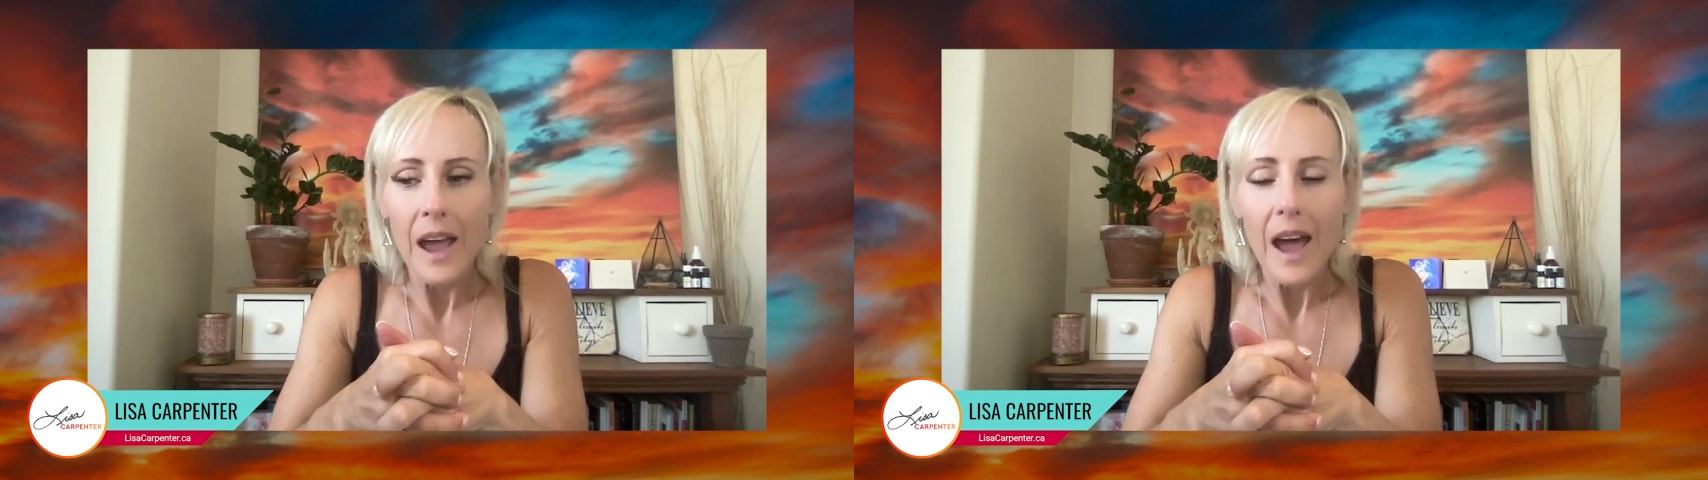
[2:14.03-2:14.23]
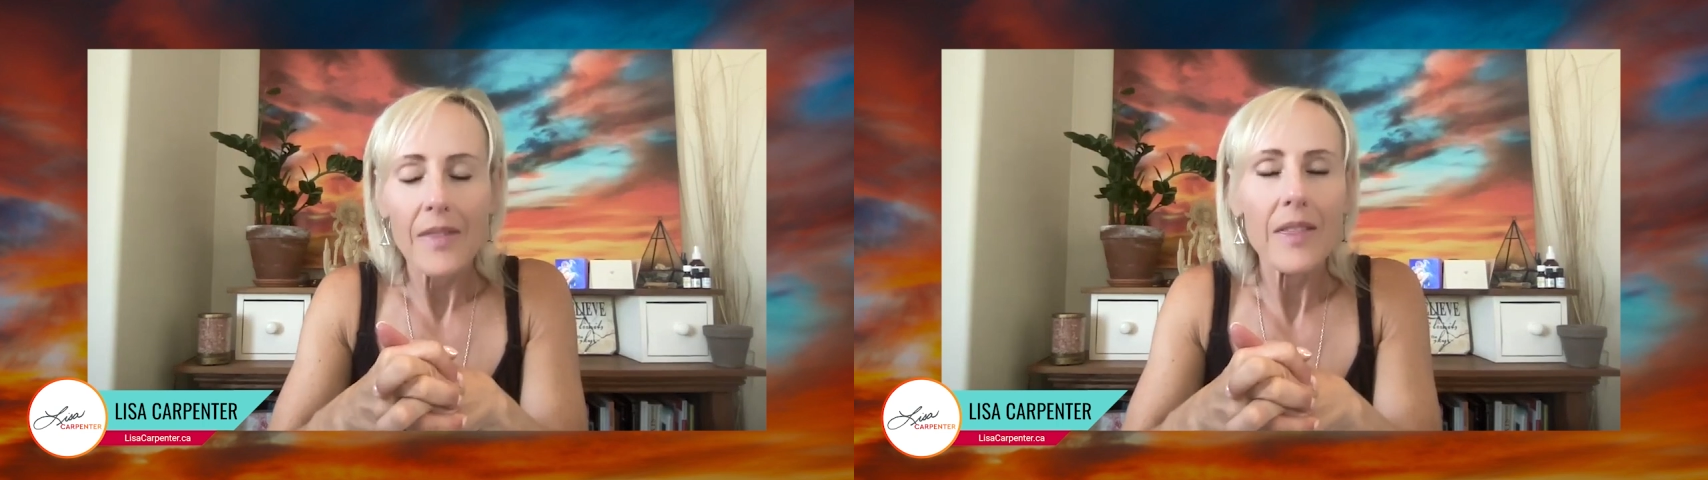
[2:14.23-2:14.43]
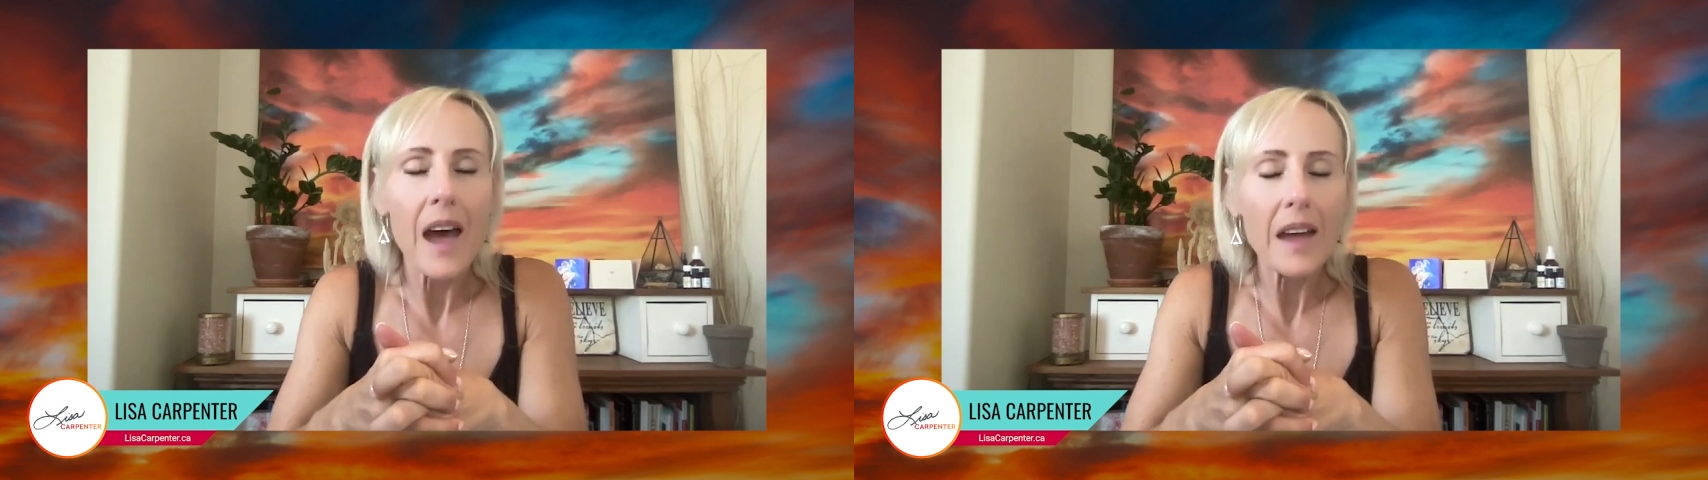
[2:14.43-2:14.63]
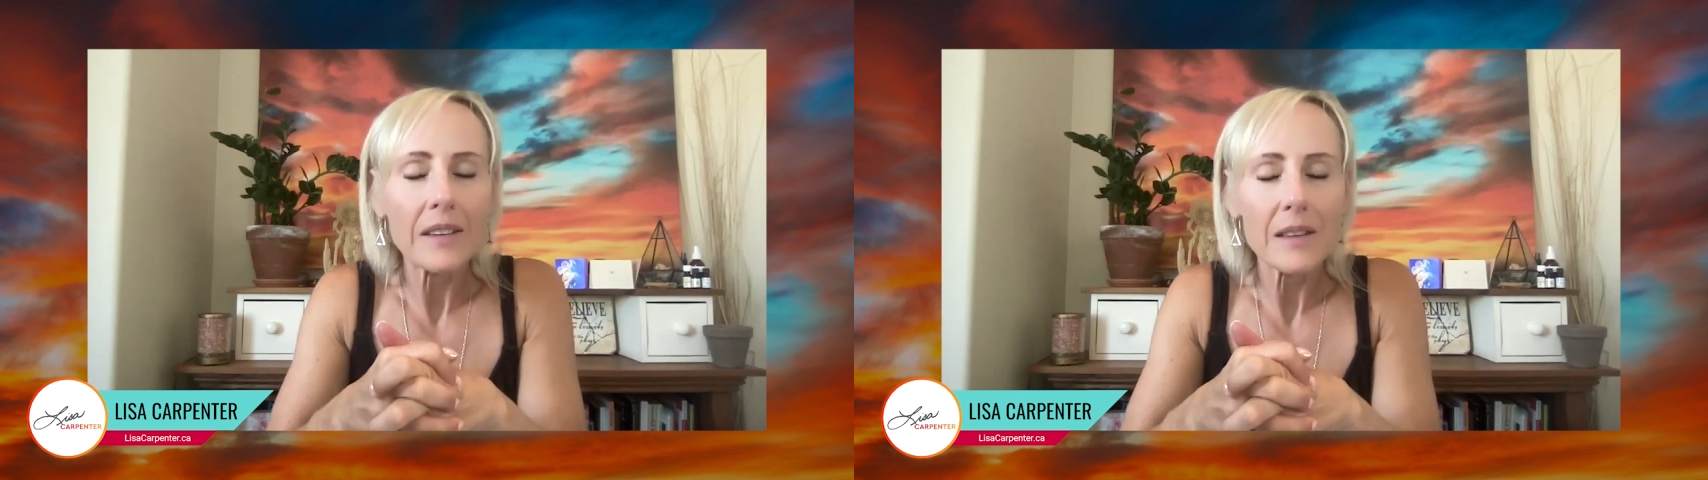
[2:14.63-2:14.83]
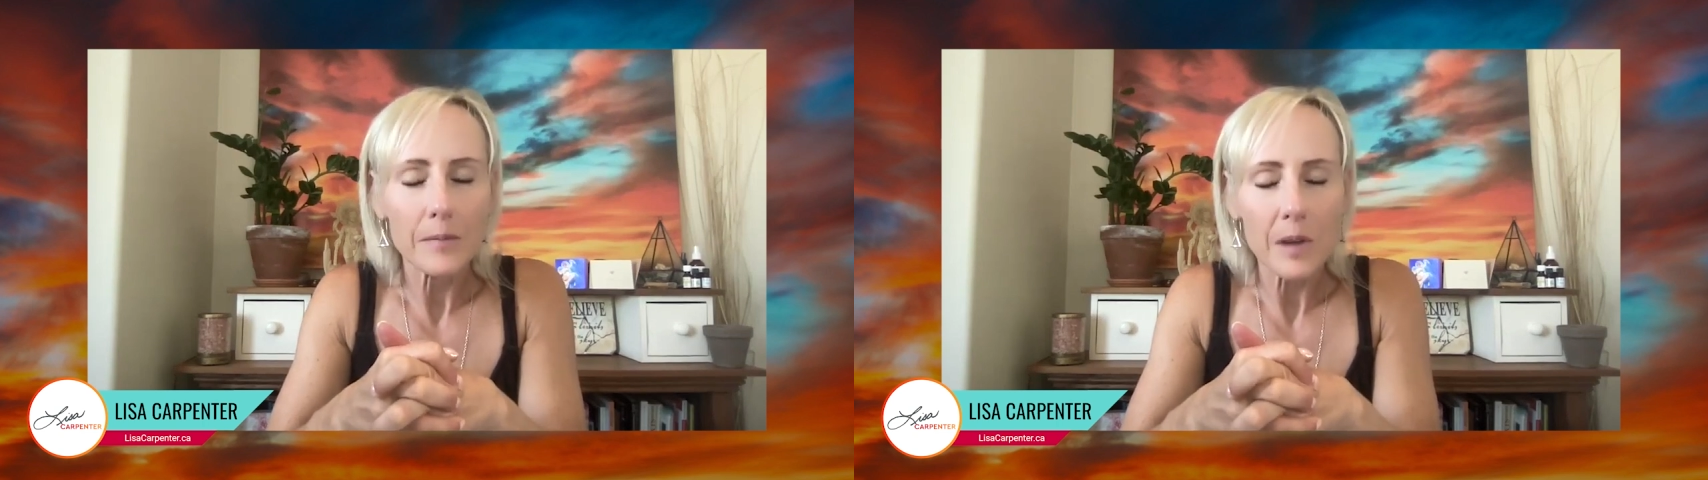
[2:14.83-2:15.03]
And
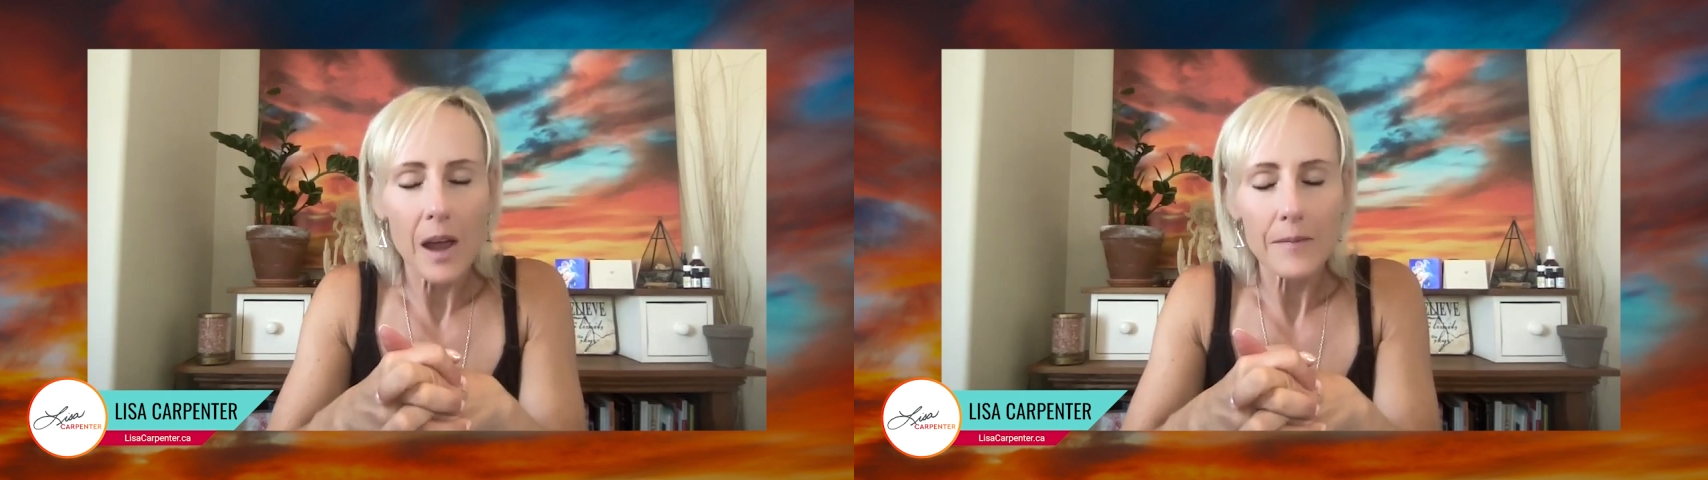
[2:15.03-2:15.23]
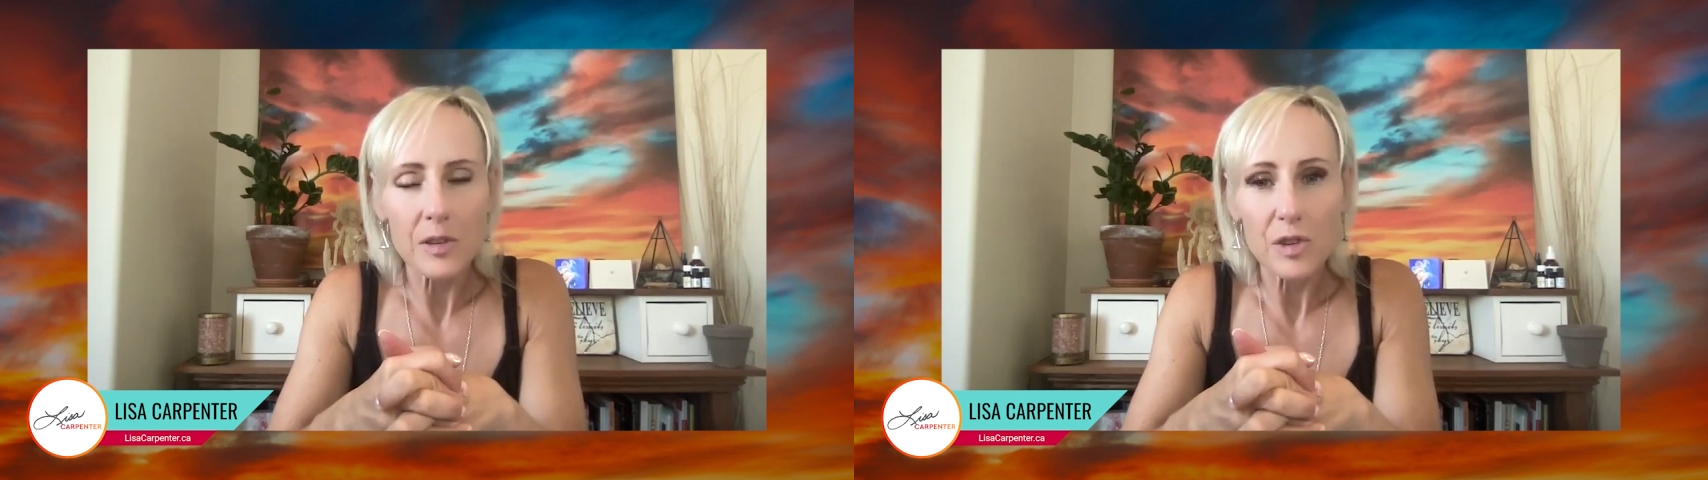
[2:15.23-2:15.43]
that sometimes